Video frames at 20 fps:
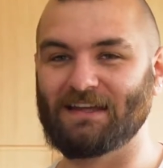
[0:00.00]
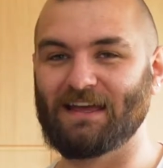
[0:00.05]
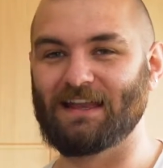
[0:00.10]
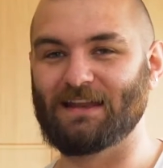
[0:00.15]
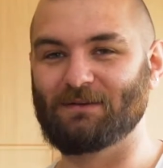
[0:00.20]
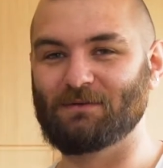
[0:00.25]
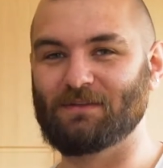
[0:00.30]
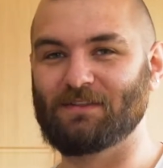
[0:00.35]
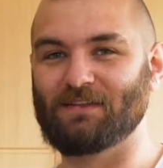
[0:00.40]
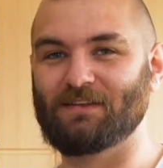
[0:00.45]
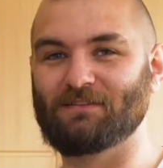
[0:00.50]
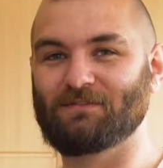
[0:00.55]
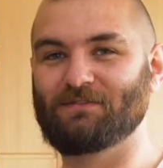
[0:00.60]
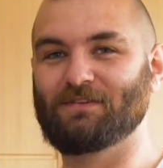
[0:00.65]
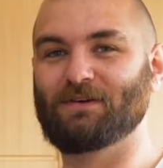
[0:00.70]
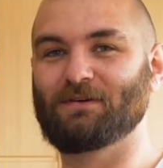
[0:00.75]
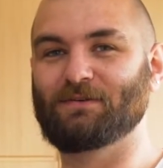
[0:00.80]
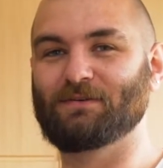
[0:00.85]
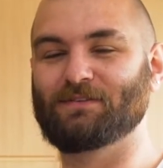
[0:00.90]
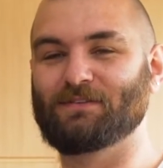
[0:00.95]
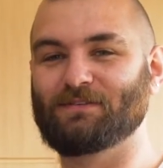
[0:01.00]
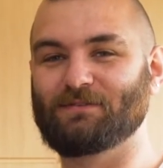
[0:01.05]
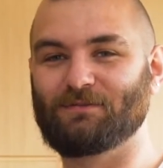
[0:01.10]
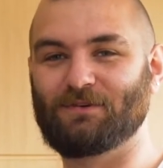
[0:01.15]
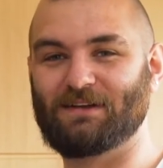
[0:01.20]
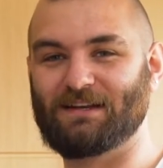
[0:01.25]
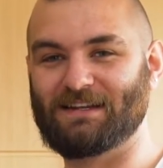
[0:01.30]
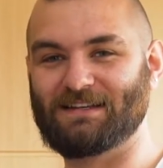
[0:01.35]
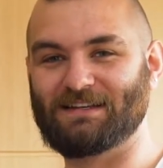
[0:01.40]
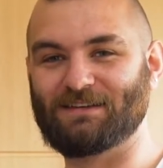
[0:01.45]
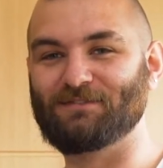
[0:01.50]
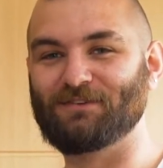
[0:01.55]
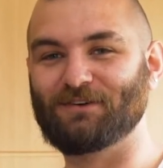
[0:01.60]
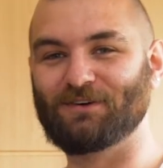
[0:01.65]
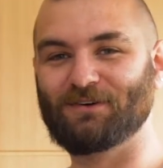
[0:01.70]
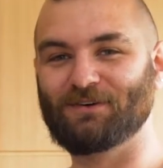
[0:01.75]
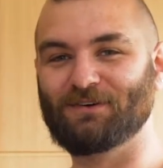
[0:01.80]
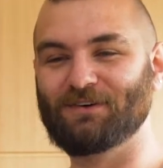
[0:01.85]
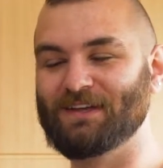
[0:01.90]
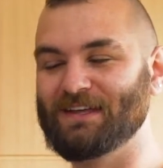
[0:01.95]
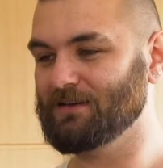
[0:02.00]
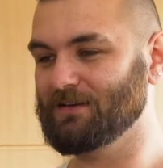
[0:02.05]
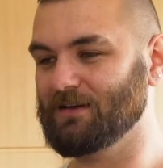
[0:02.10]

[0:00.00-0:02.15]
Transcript: and everything feels really difficult.